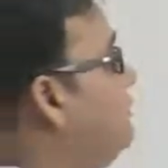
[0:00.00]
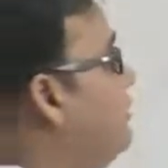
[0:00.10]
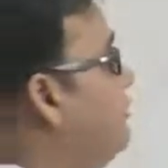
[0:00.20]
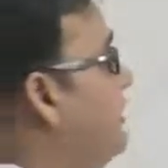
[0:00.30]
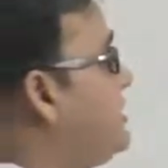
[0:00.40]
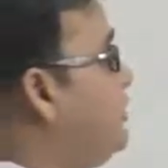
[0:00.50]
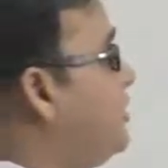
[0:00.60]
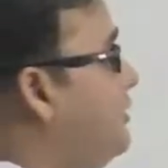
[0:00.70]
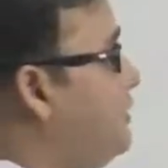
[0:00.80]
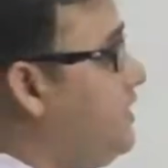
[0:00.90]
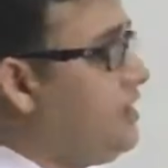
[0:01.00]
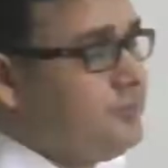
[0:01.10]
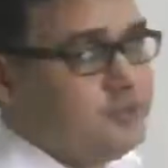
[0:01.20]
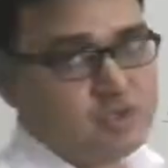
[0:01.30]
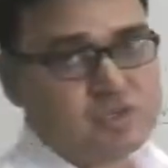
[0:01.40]
perfect program in your
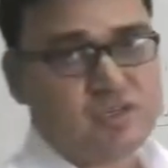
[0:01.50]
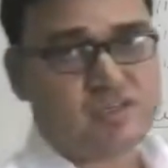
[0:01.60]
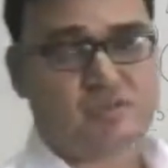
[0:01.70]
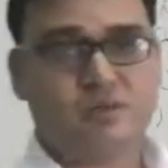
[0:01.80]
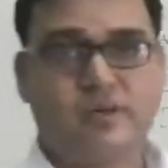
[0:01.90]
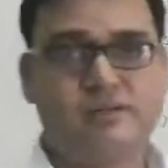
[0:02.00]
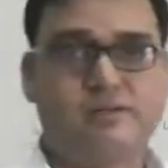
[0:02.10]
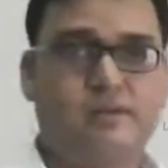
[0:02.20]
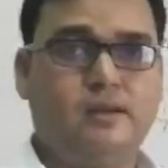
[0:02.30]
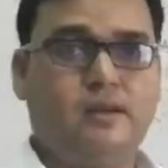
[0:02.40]
future, students.